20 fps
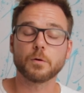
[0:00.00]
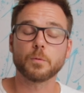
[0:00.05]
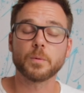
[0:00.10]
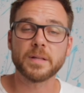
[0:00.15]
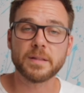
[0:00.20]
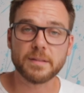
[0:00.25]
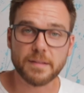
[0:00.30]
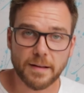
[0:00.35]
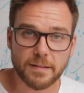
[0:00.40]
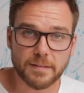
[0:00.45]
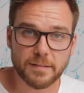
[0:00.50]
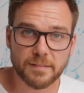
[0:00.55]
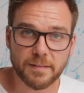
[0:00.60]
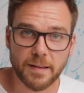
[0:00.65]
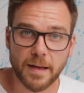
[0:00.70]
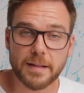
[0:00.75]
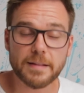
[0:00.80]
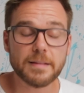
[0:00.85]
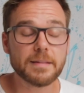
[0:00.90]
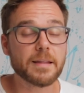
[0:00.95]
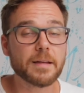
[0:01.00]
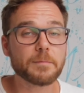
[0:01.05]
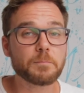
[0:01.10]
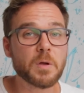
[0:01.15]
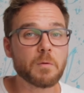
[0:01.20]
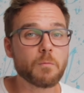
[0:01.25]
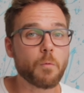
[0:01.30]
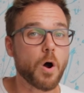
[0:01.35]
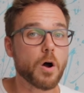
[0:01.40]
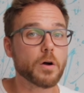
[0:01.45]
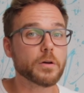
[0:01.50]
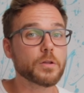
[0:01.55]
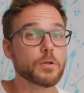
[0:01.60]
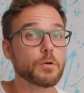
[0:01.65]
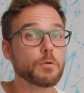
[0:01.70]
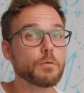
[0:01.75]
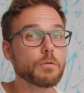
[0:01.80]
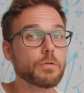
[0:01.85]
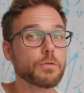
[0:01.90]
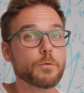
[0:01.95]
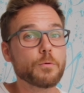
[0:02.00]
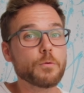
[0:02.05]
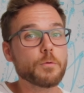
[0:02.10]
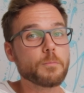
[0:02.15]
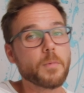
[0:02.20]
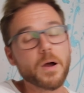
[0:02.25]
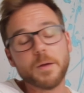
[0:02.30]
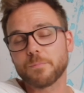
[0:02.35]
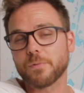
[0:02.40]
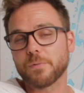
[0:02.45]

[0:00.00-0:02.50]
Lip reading: So with that said, let me walk you through my